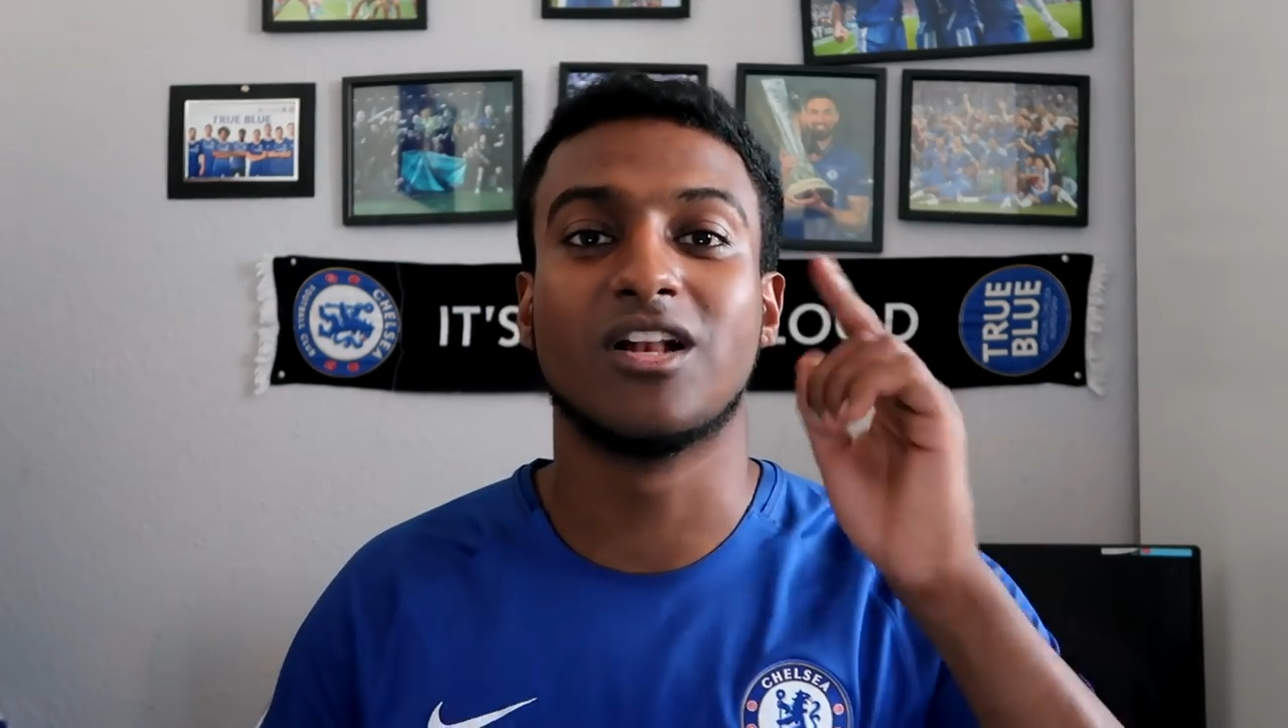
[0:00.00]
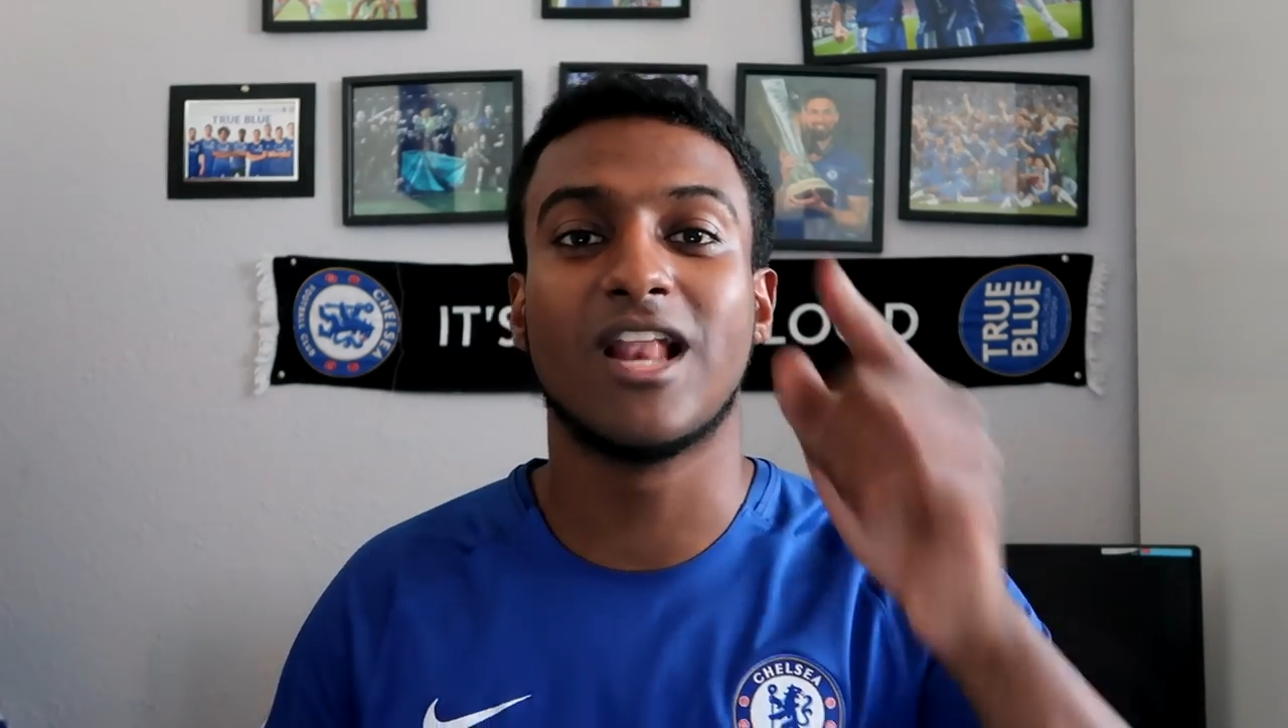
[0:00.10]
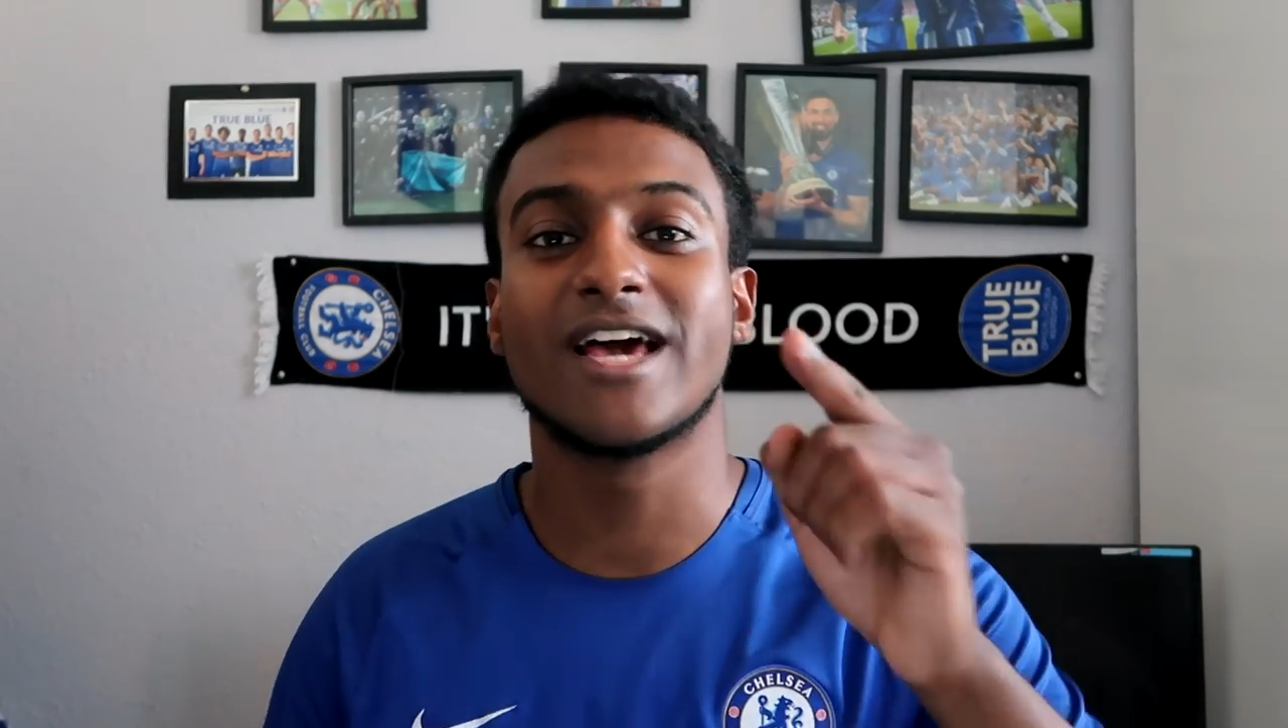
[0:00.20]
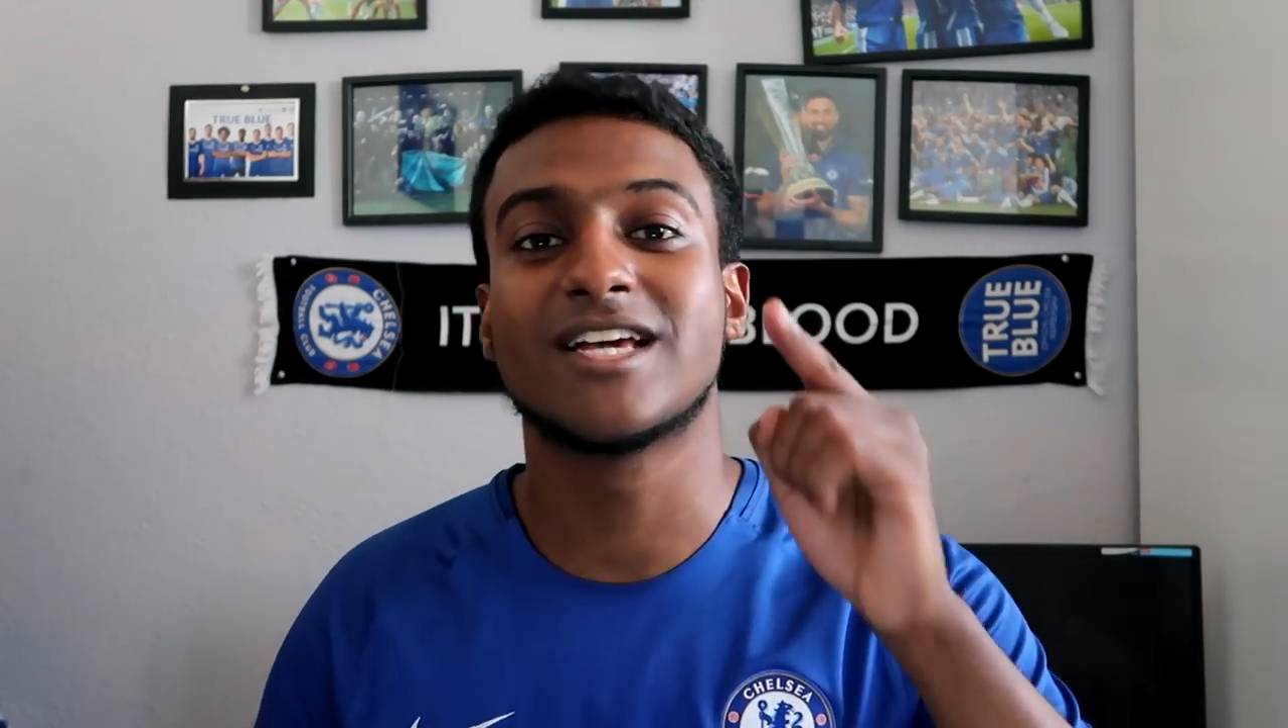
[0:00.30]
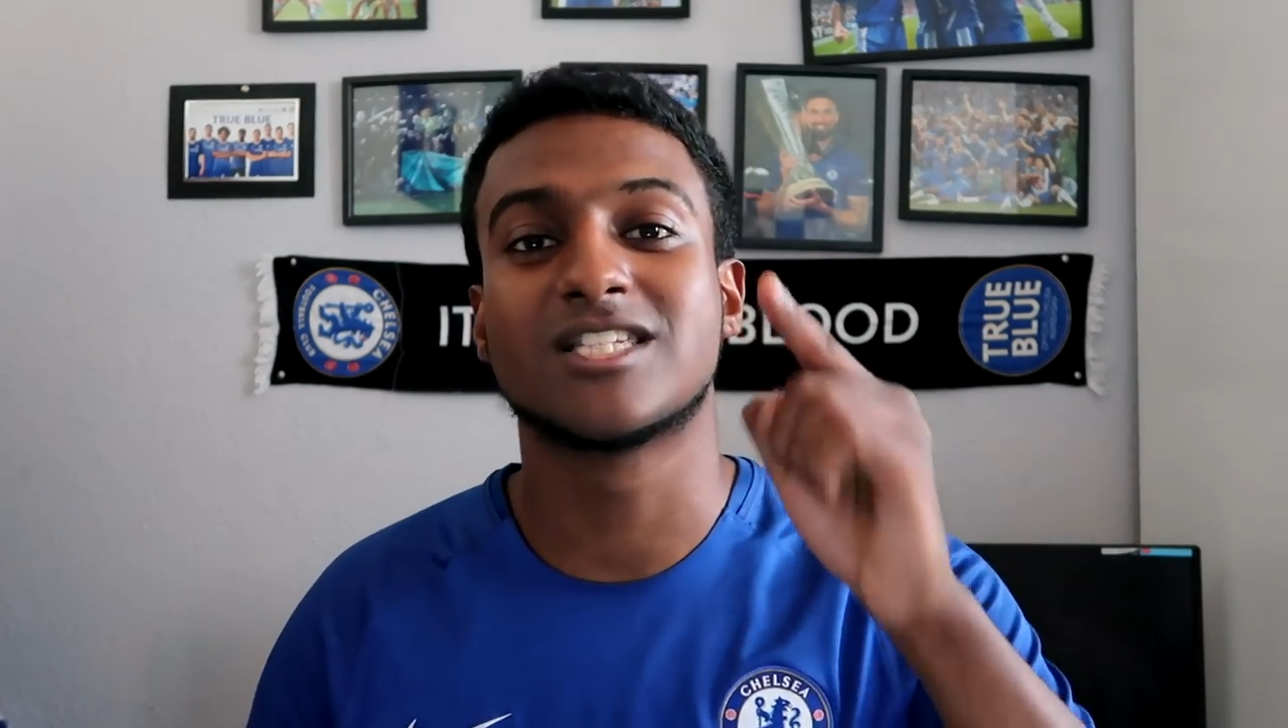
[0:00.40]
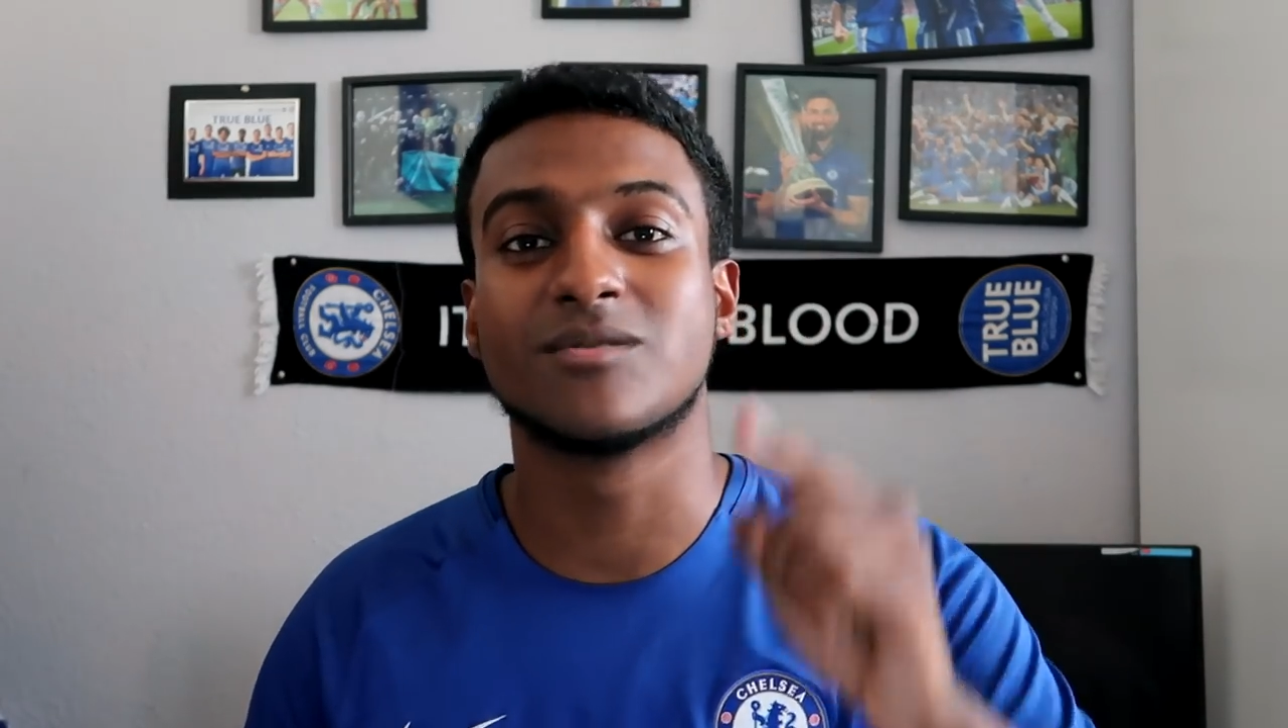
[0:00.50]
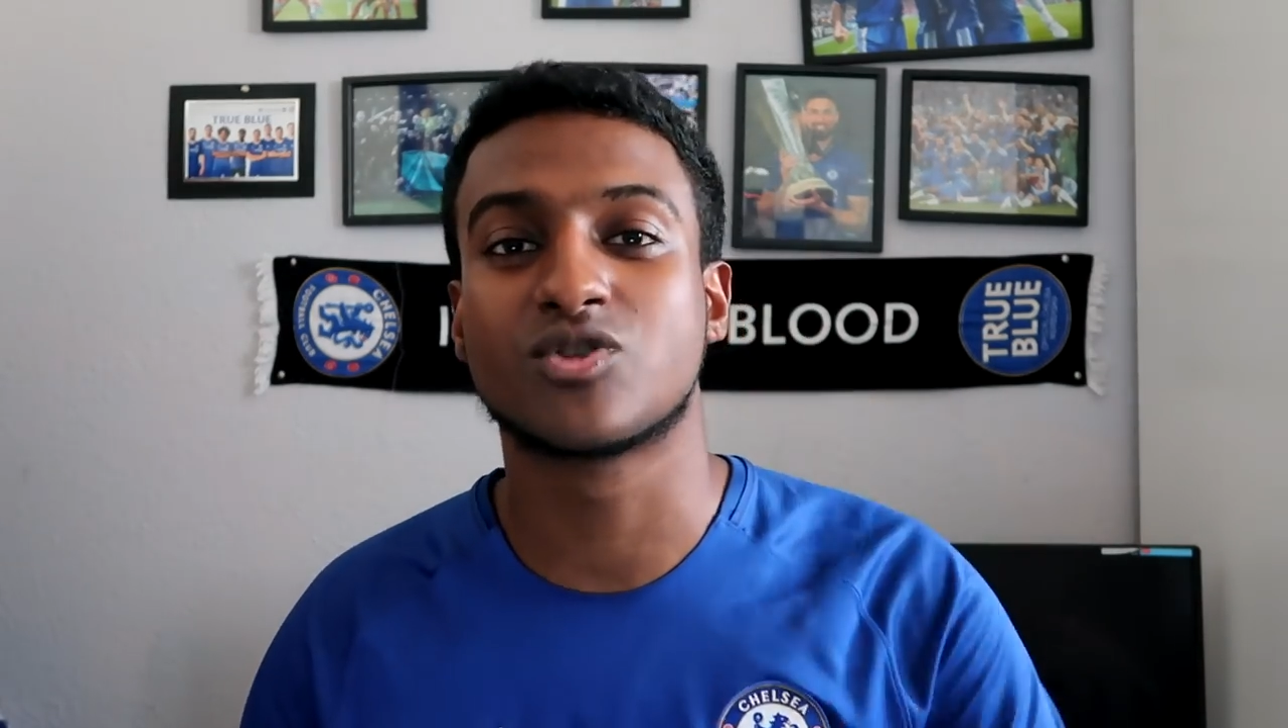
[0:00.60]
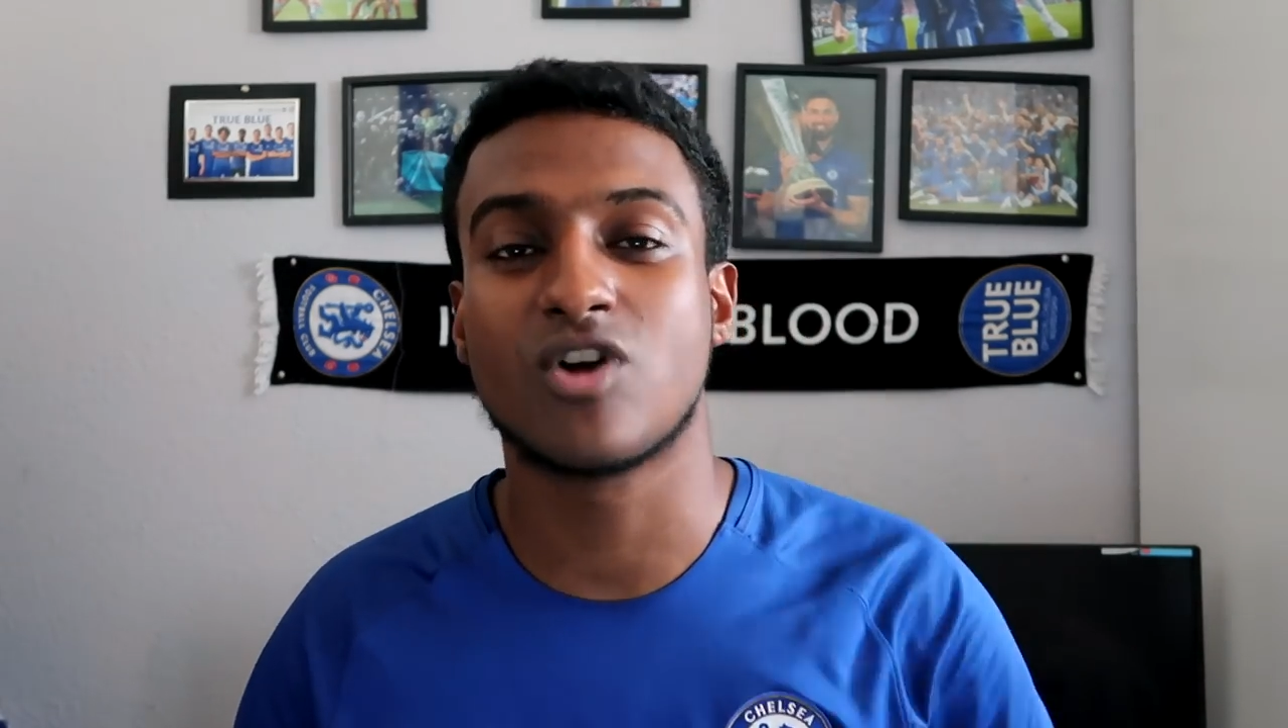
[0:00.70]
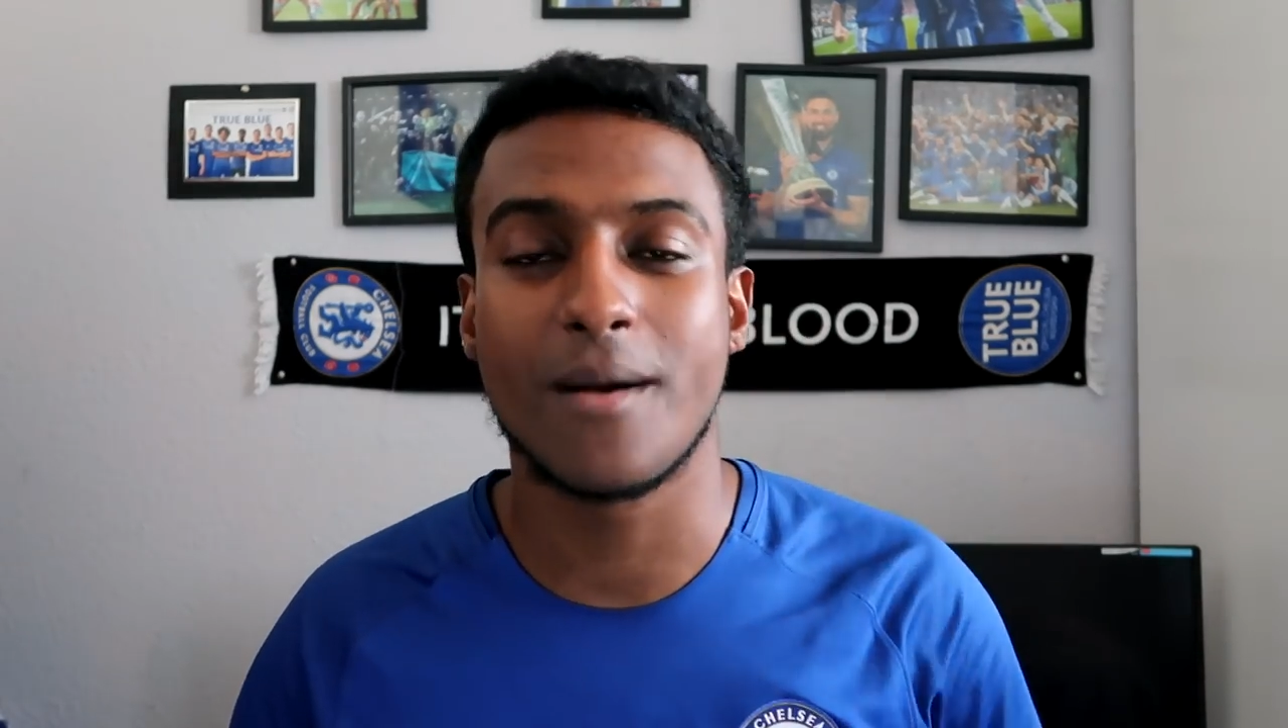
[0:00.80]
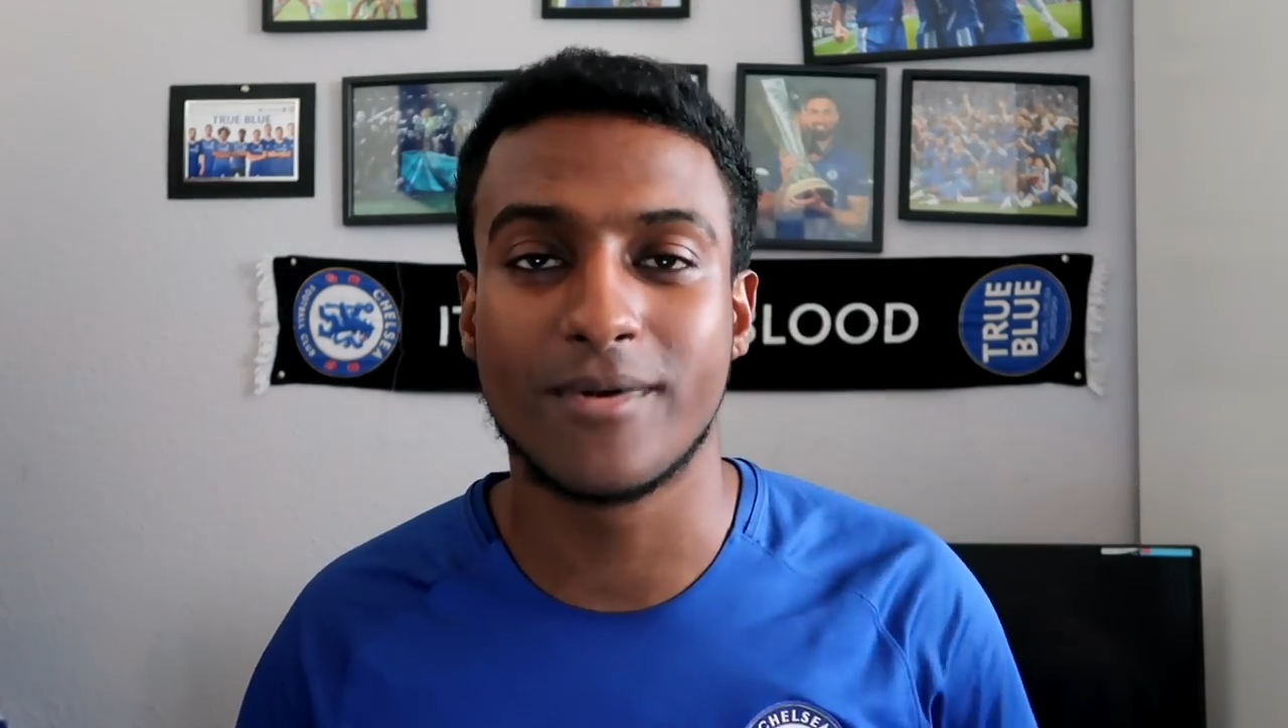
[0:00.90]
Like and
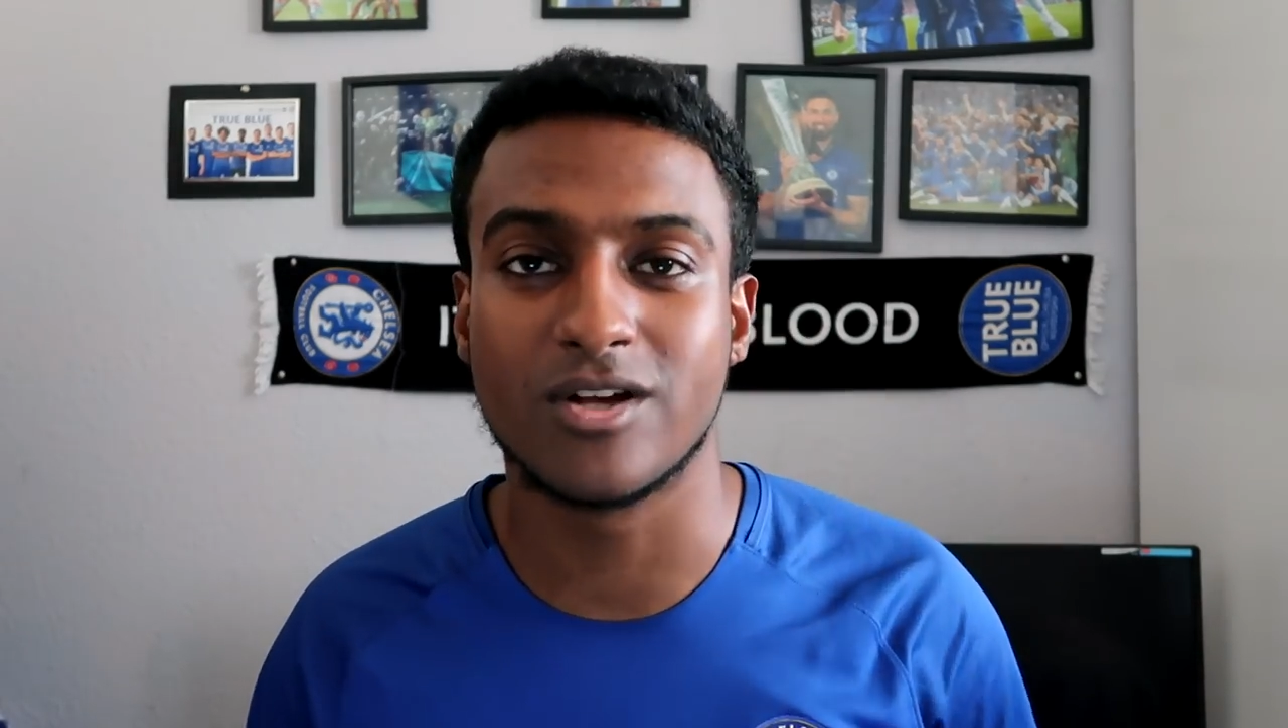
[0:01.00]
subscribe